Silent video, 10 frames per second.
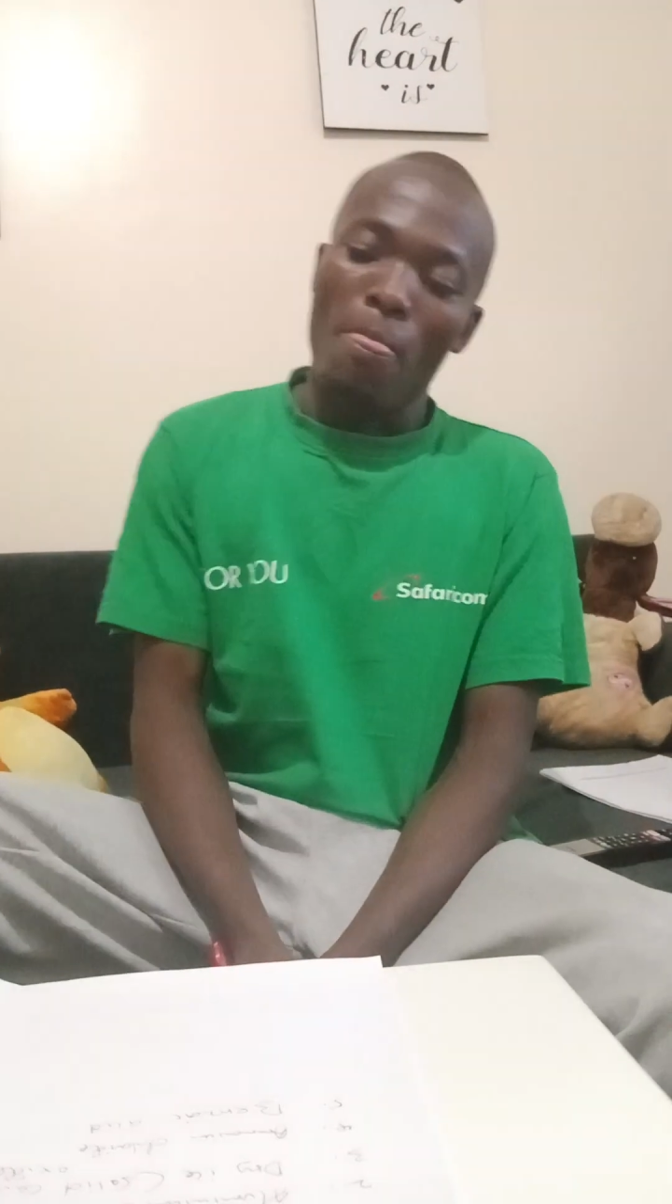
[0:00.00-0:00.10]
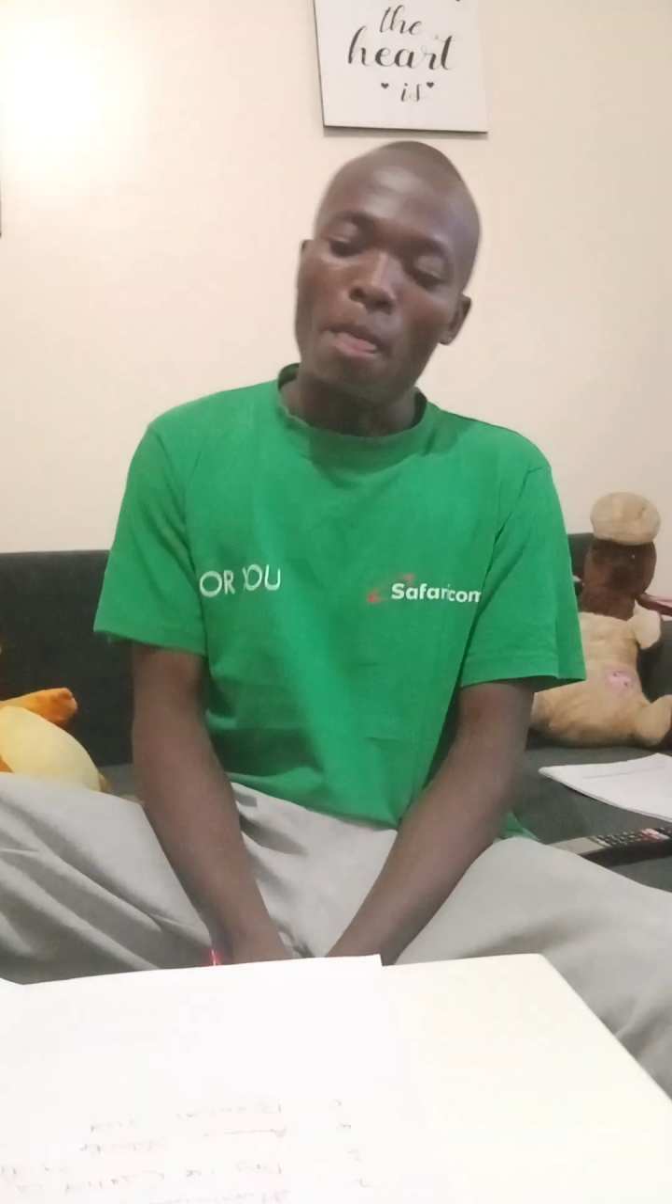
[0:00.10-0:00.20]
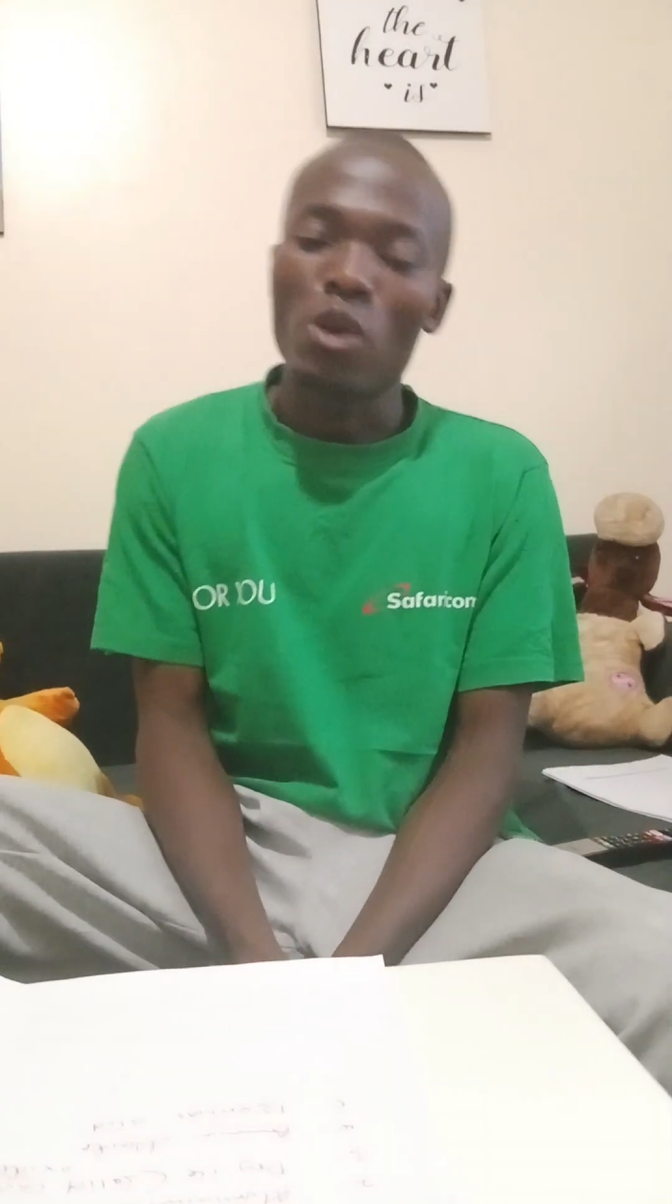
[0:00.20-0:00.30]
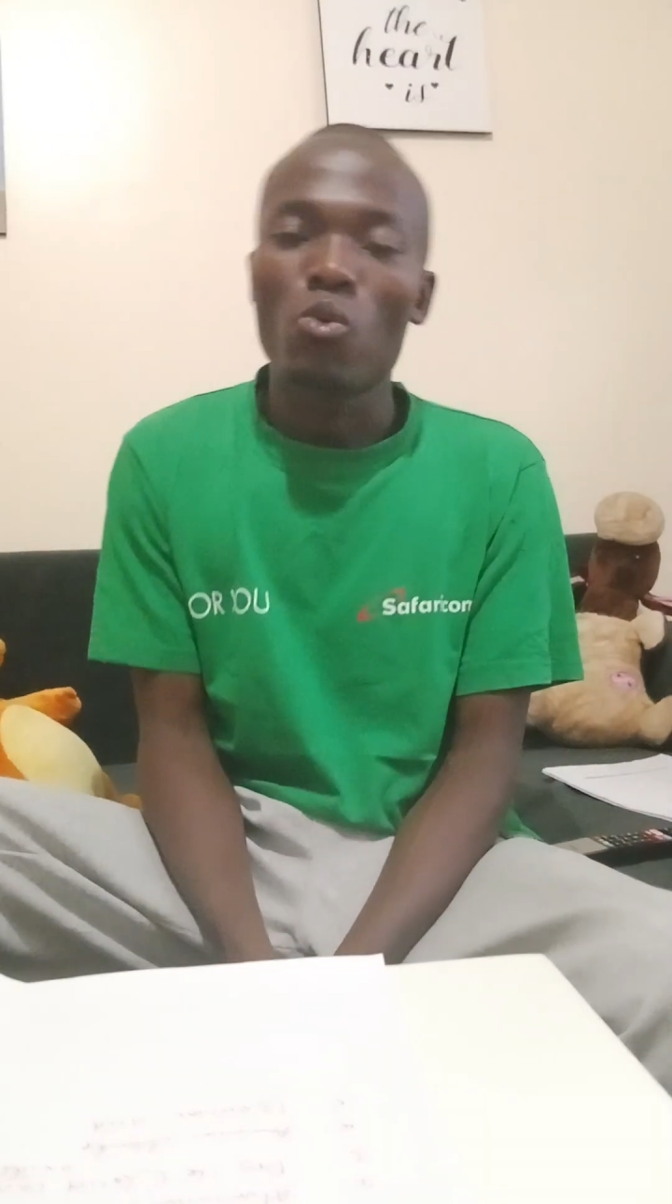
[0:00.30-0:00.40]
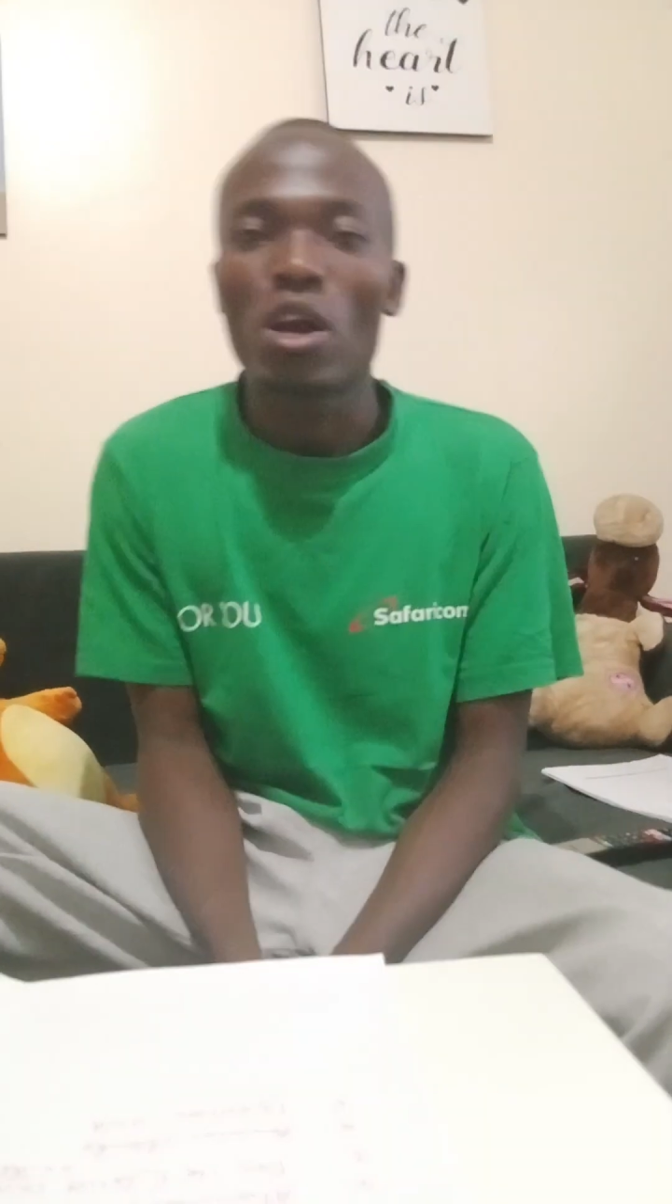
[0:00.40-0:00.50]

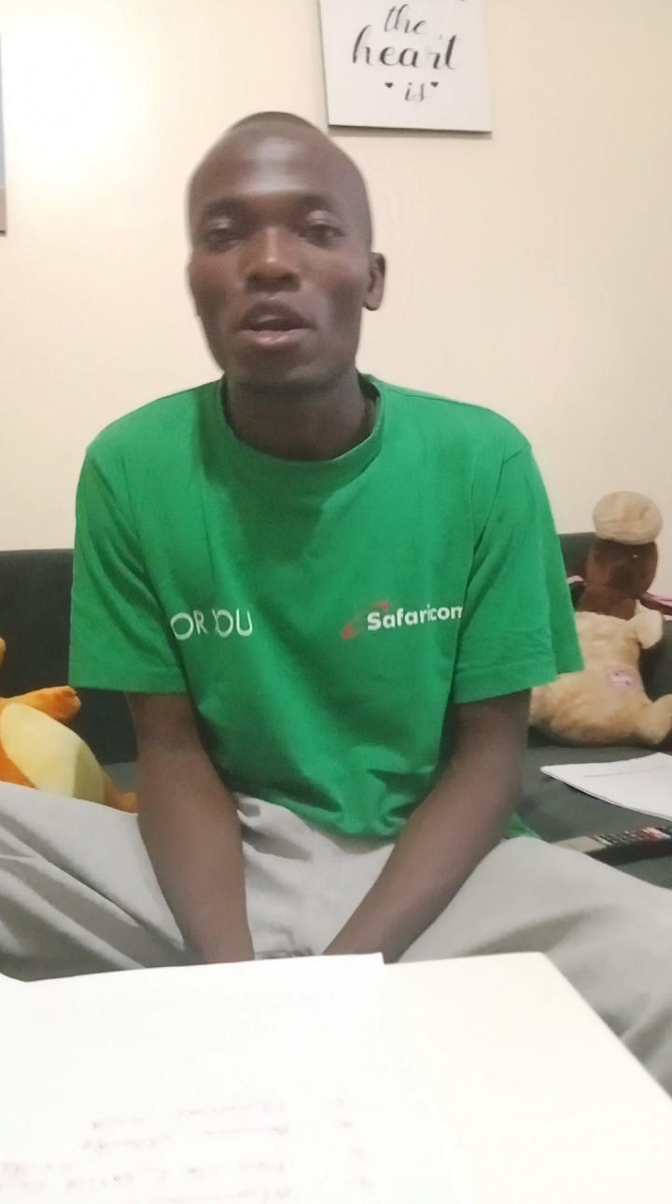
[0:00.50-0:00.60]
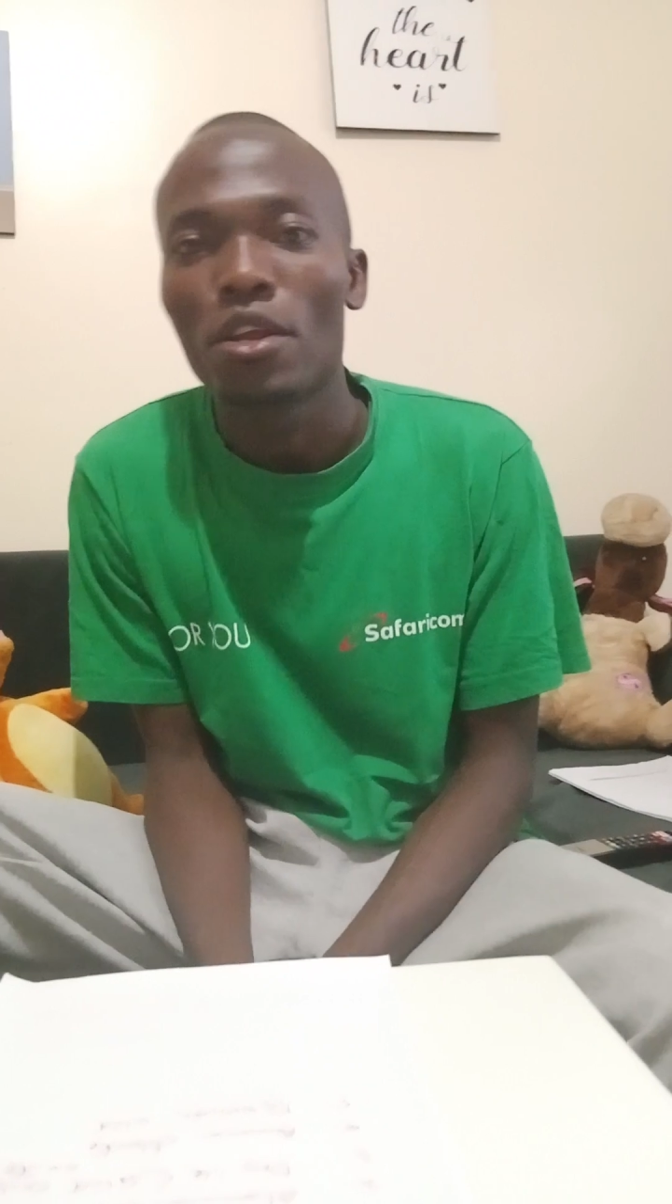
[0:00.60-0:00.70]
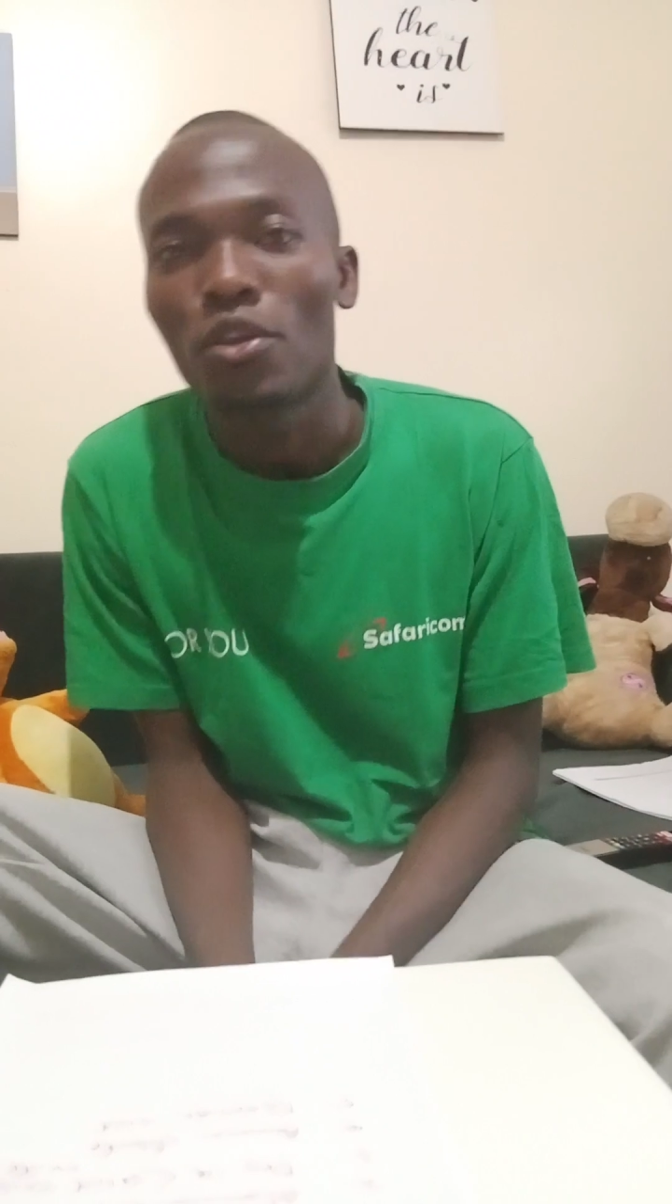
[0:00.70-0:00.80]
That one